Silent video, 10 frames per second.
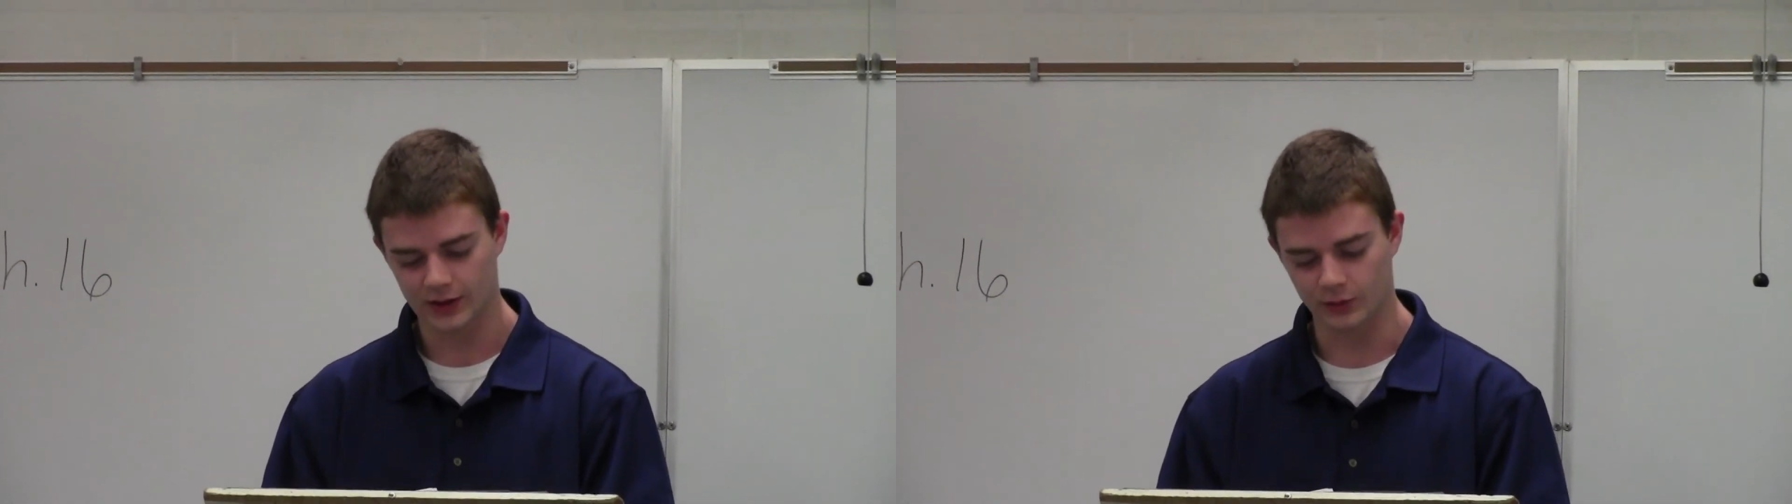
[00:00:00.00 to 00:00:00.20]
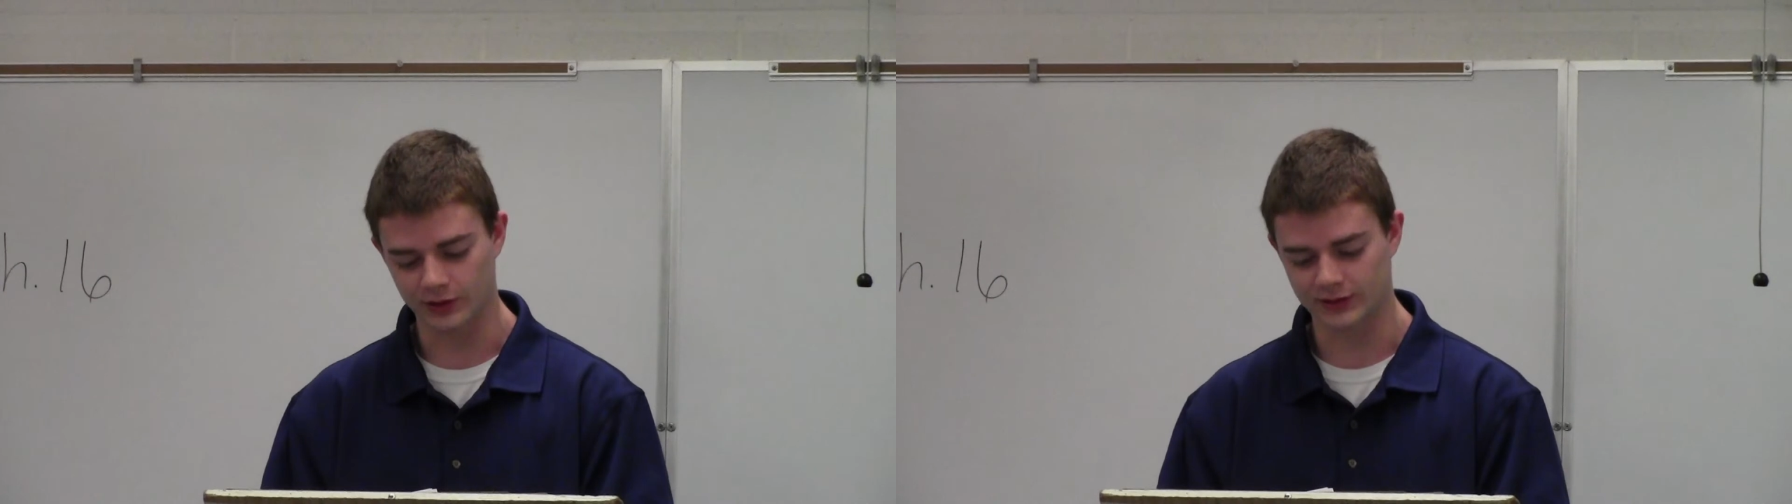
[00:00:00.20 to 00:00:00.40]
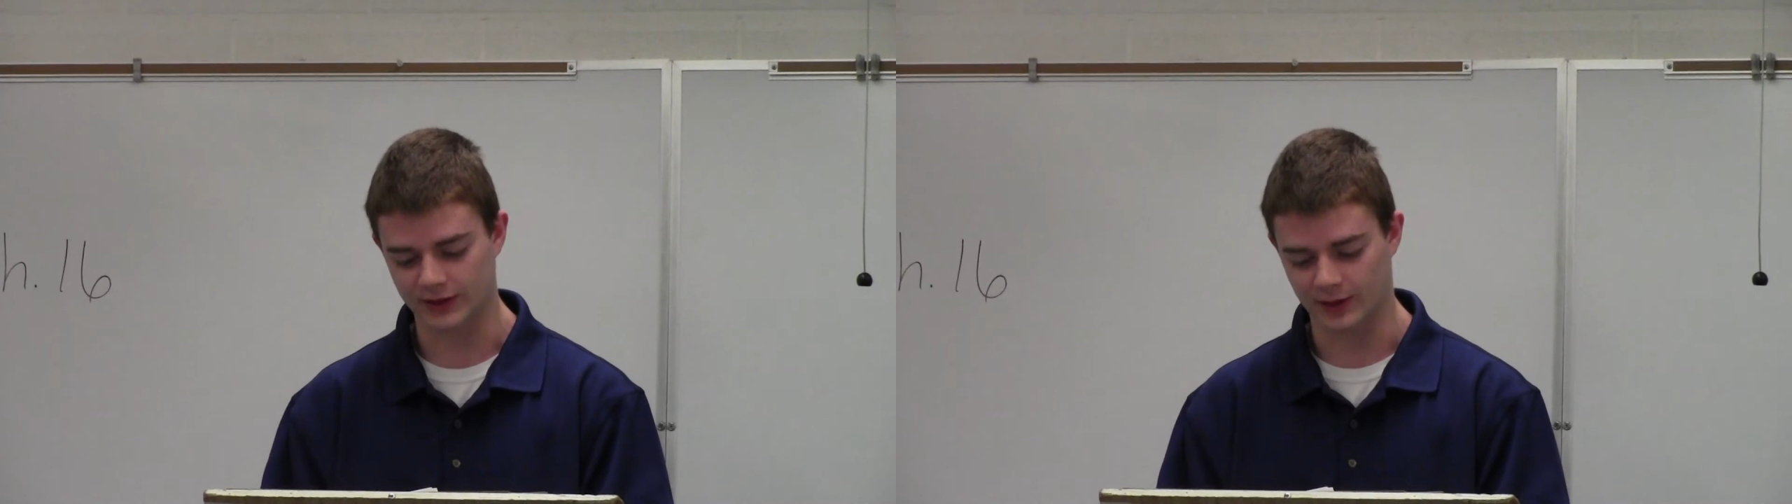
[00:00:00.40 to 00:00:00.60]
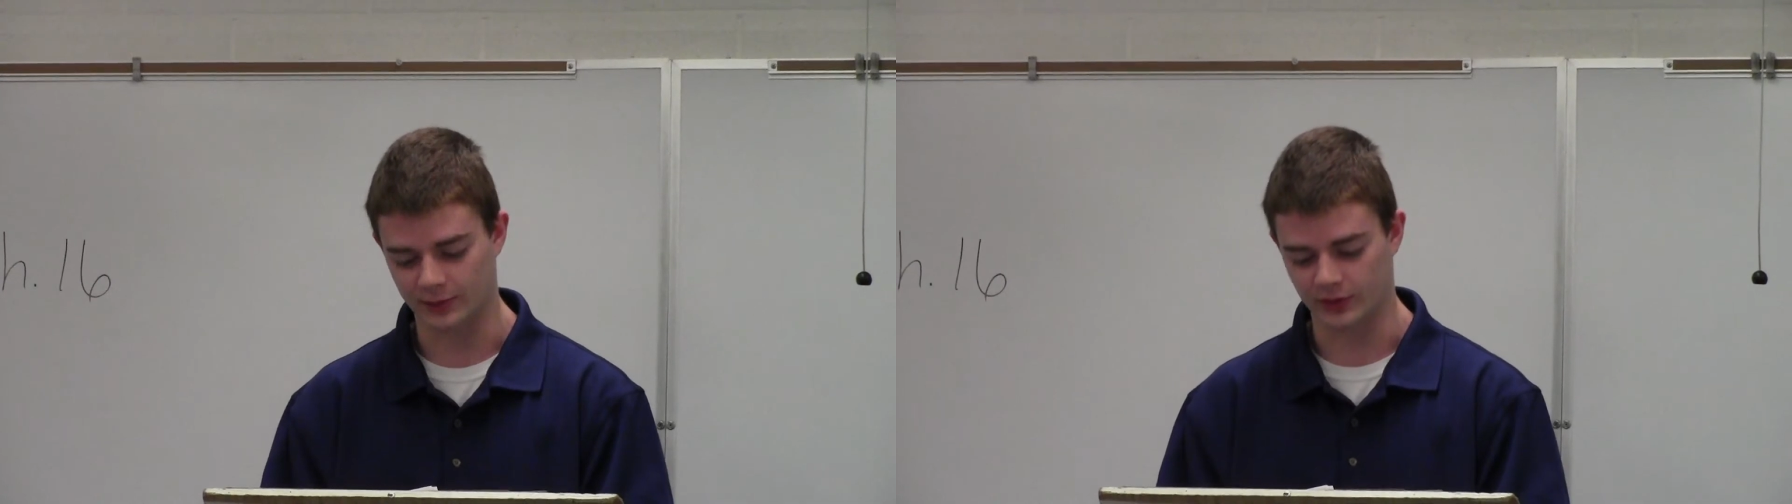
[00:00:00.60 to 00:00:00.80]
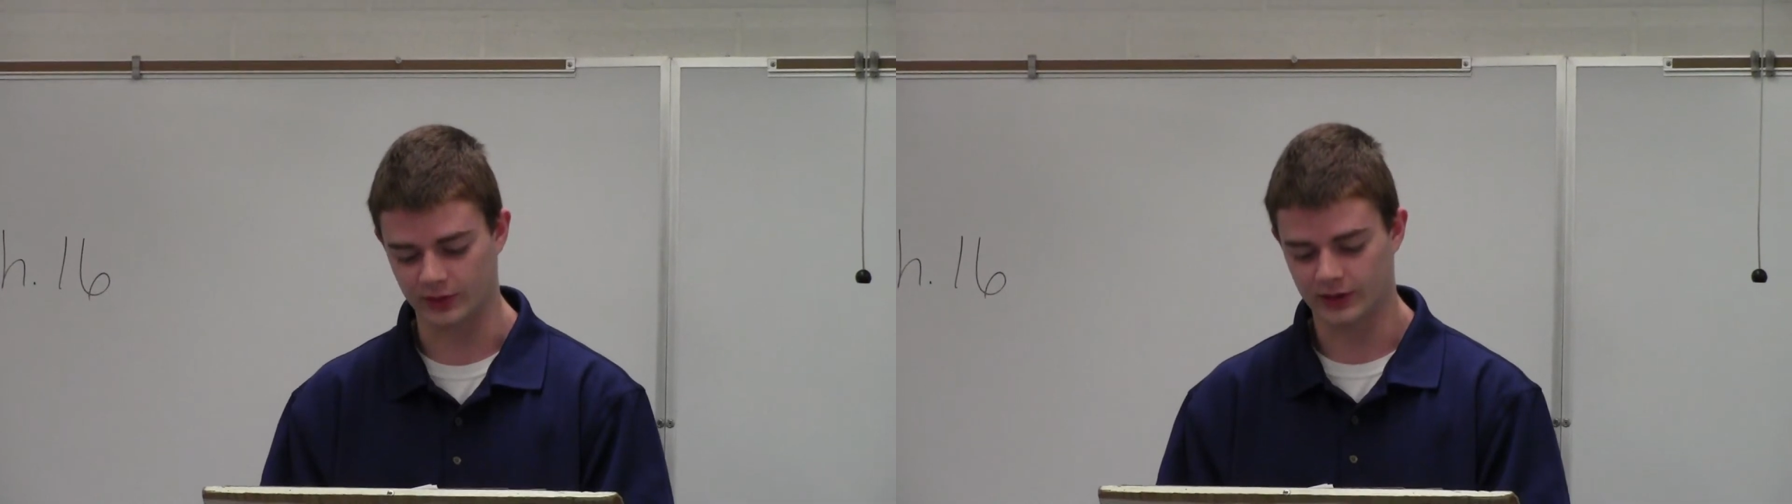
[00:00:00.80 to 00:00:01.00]
One
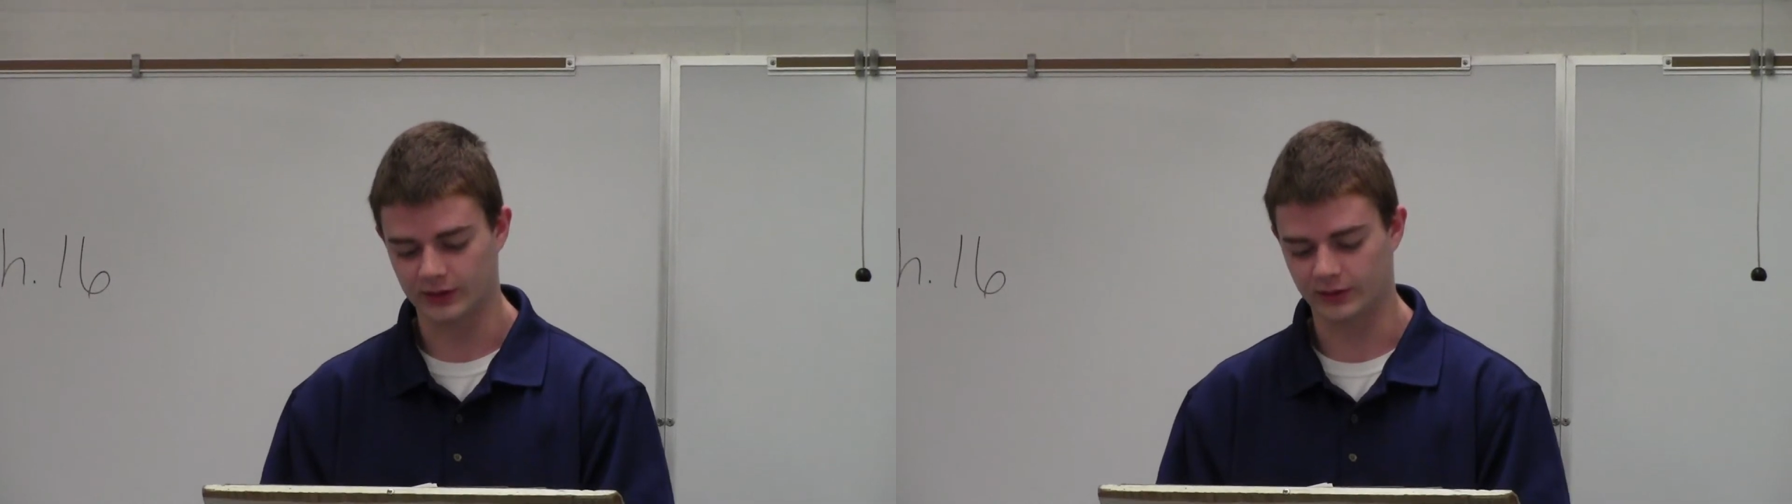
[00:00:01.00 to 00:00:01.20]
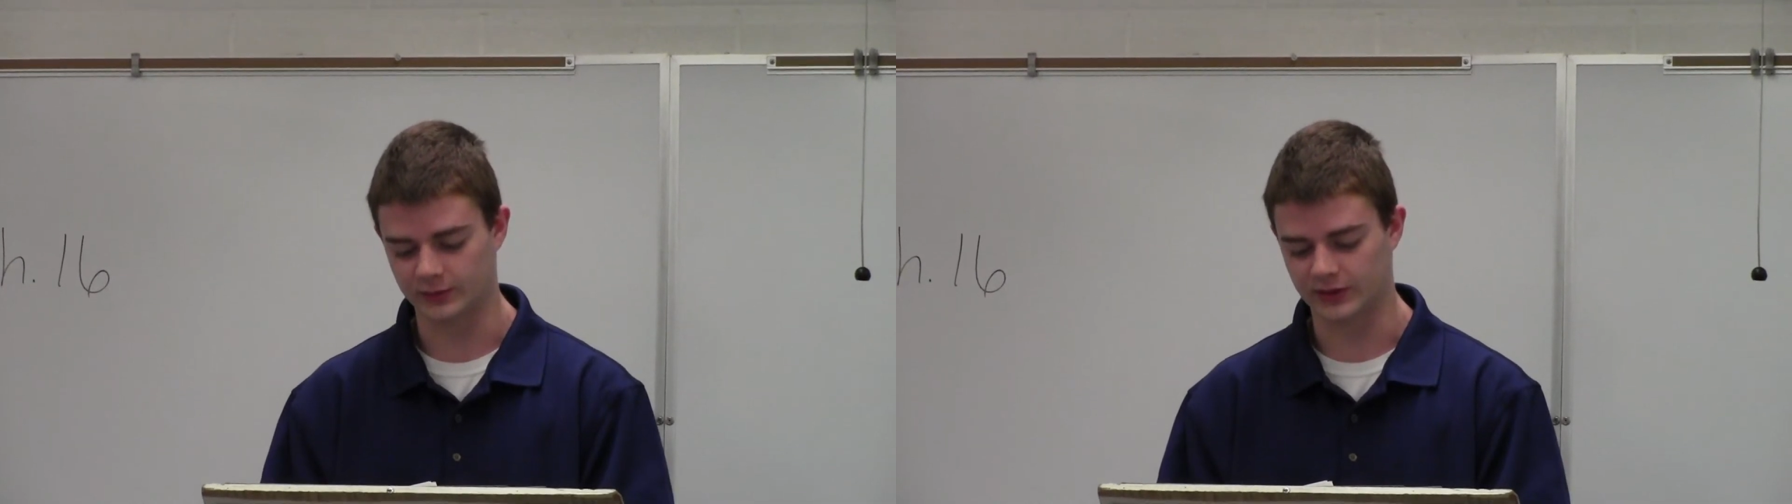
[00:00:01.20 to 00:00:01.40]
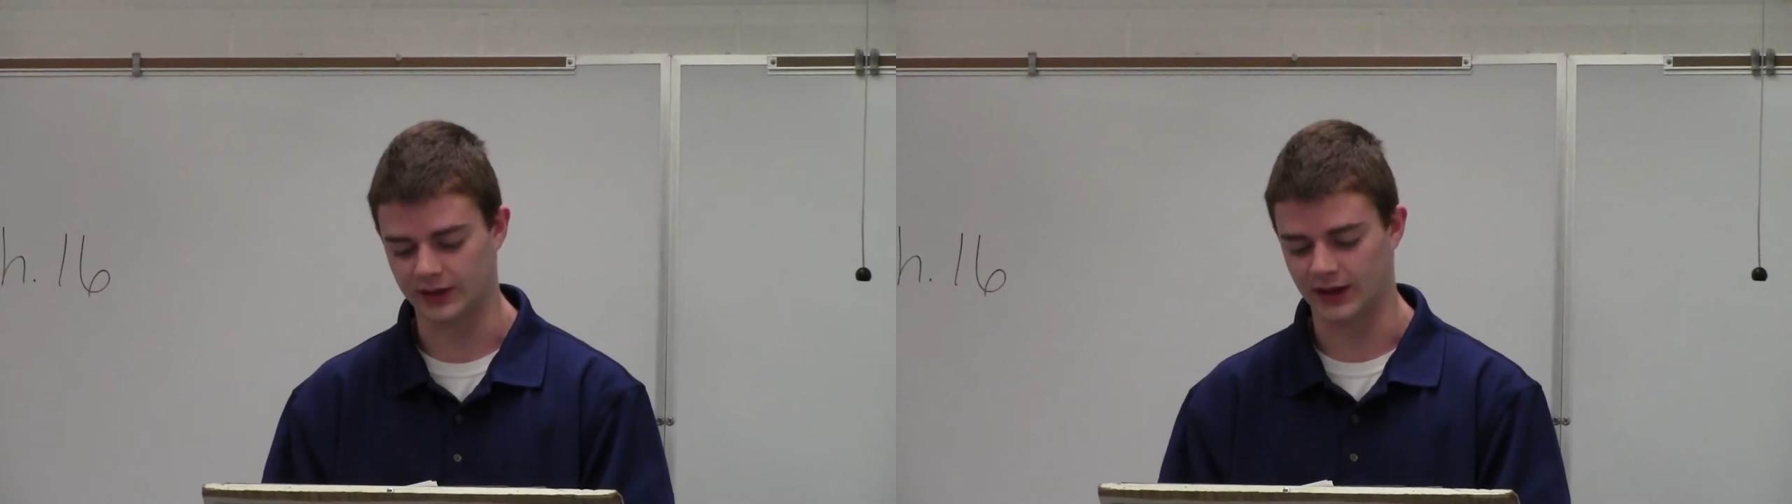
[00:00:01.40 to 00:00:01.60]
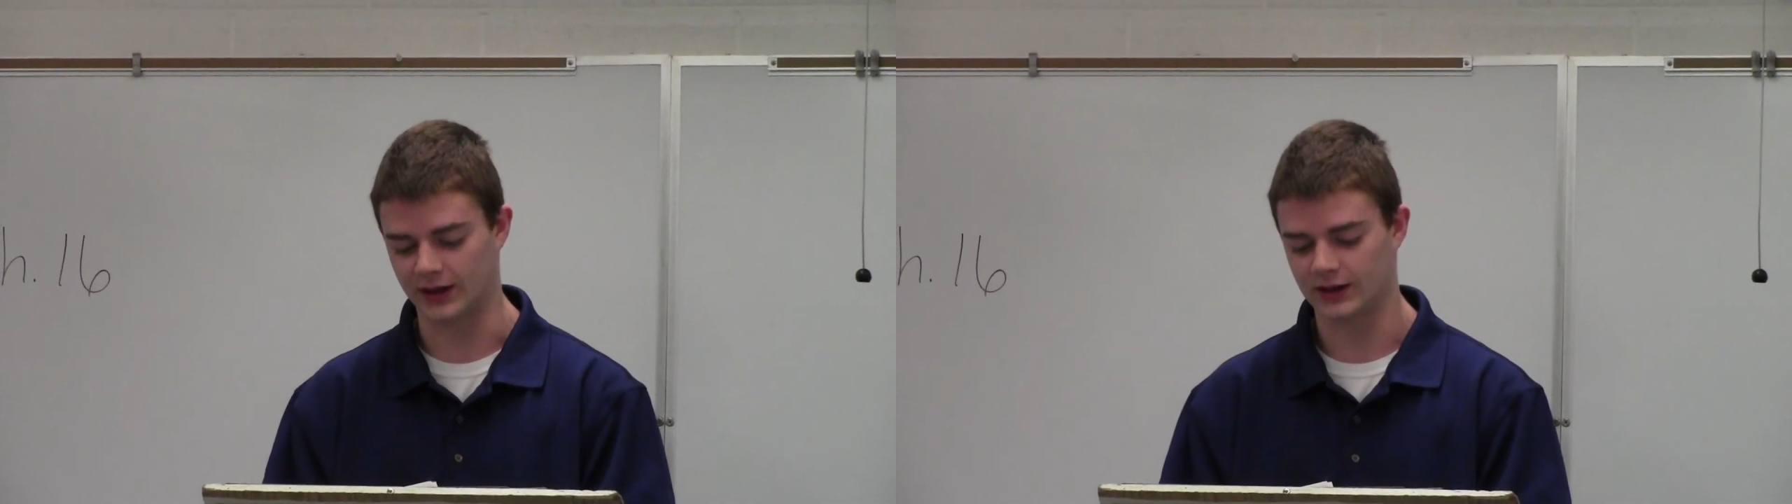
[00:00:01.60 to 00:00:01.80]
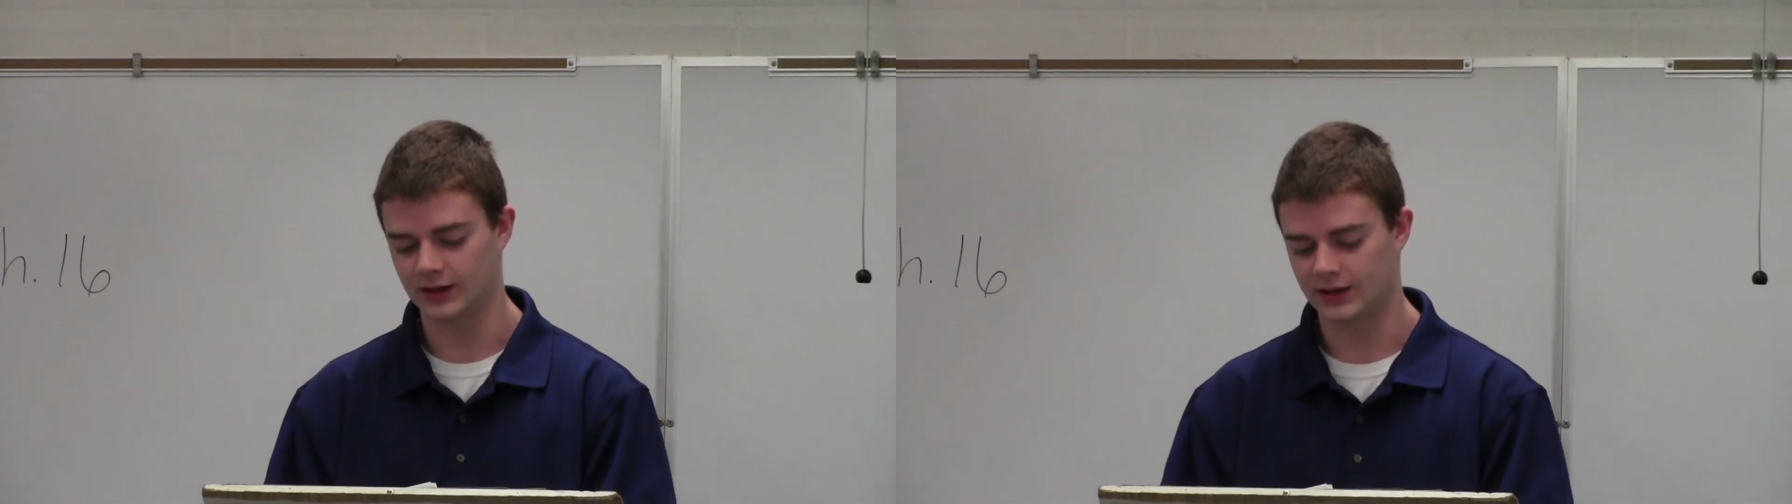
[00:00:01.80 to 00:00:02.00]
example from
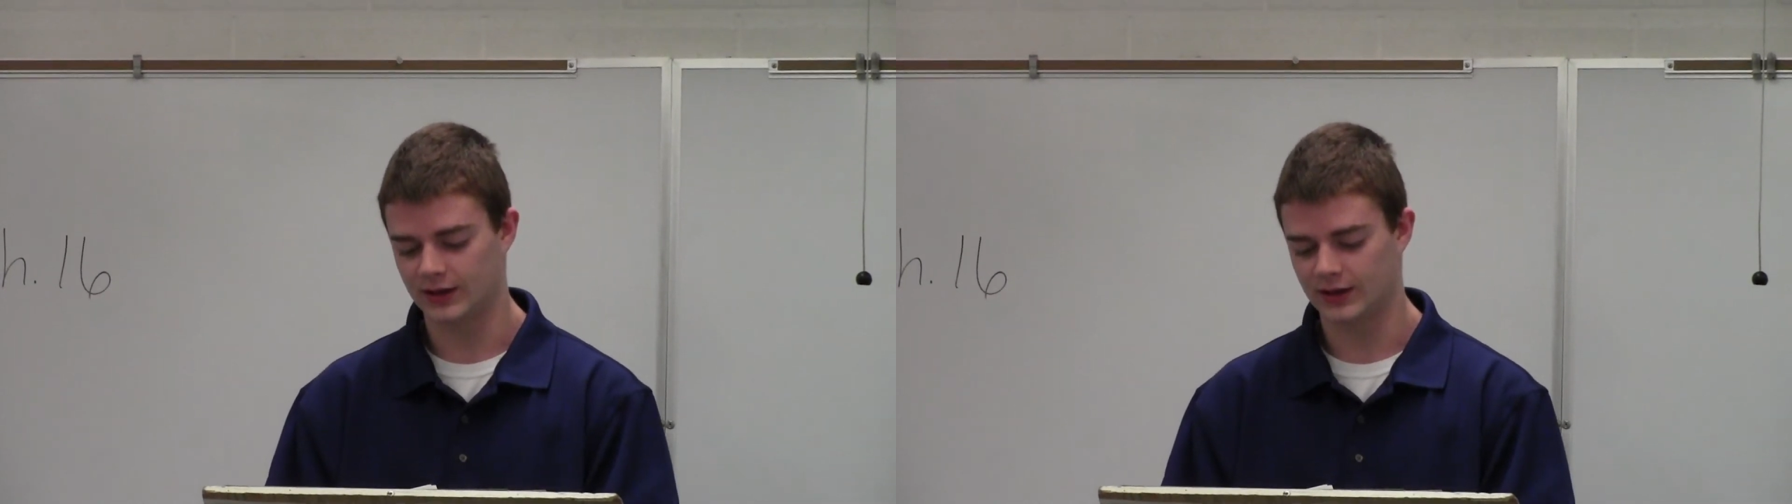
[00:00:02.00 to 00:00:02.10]
today